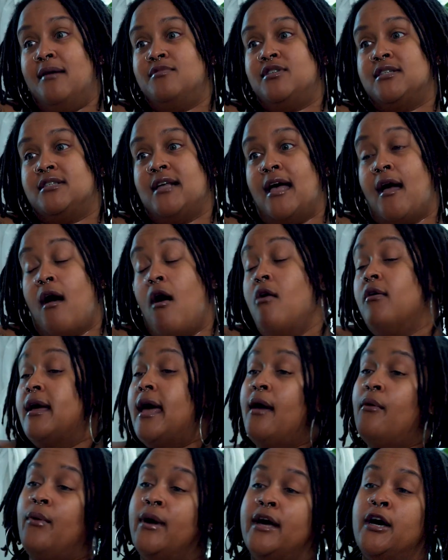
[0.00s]
I'm just like,
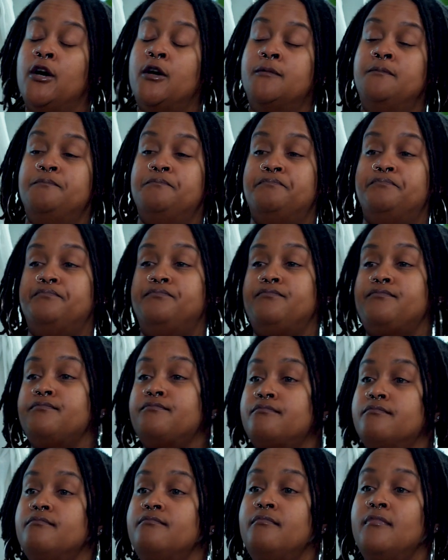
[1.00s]
okay, well,
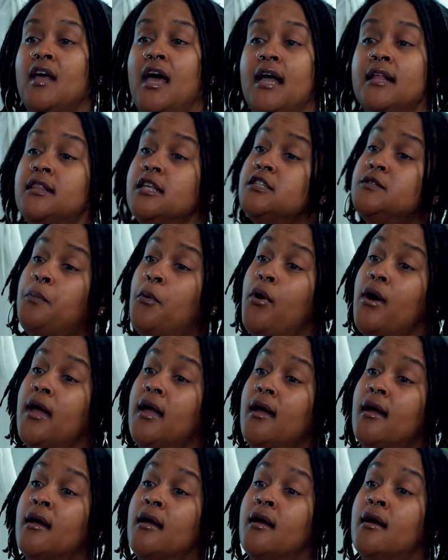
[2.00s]
at this
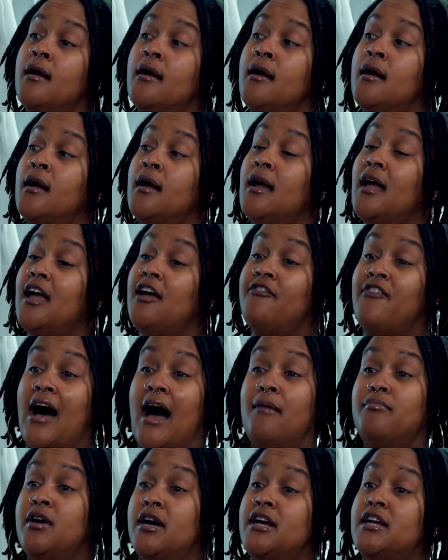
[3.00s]
point, if
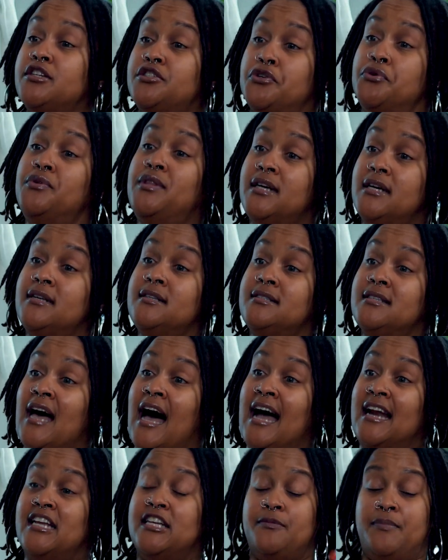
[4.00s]
I'm going to do this,
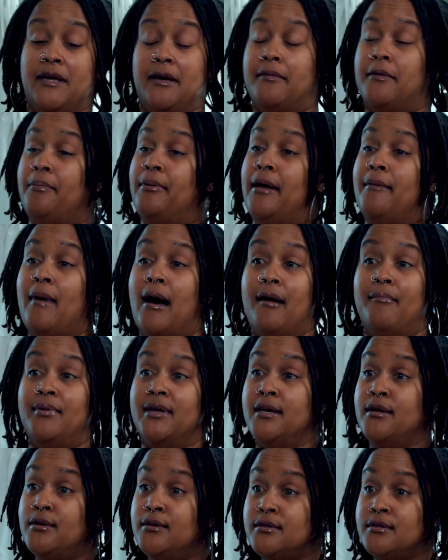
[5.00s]
I need to be able to pay my
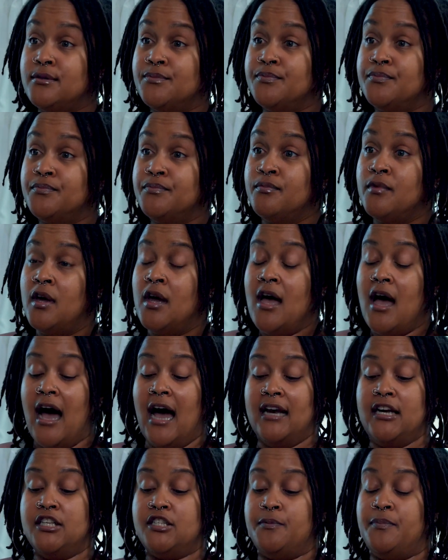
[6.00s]
bills.
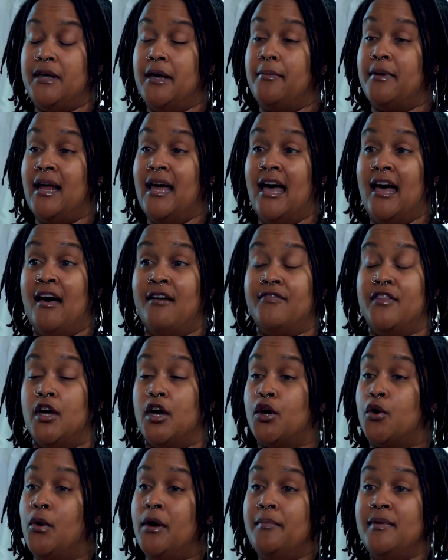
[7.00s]
I need to be able to have the
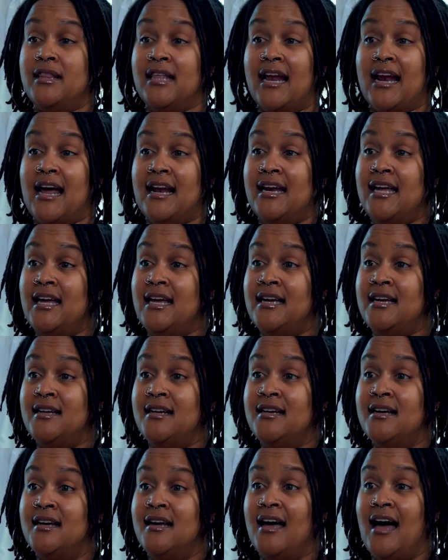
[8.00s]
equipment that I need.
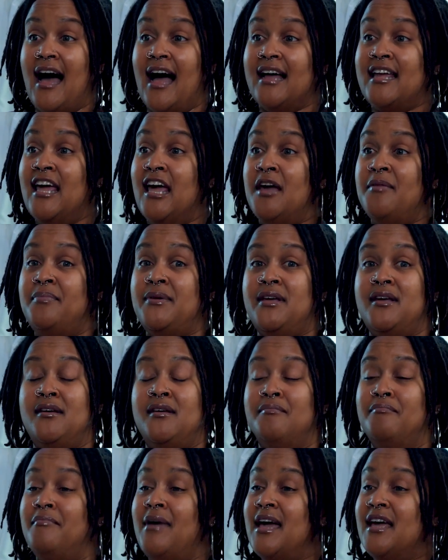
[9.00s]
I can't
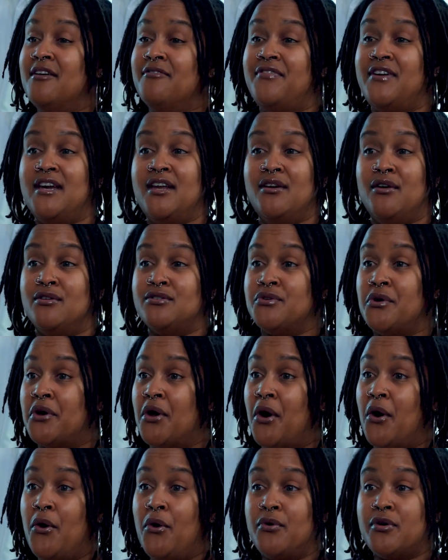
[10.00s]
be making videos on
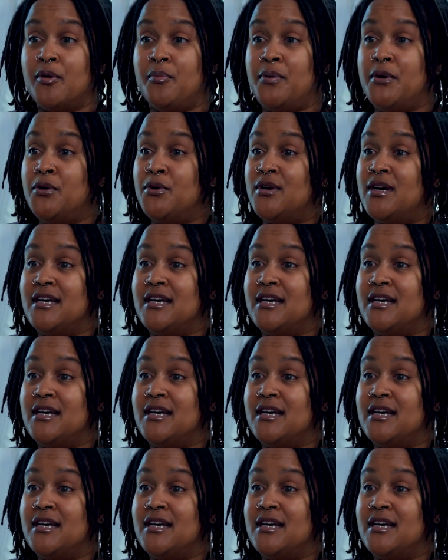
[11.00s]
an old computer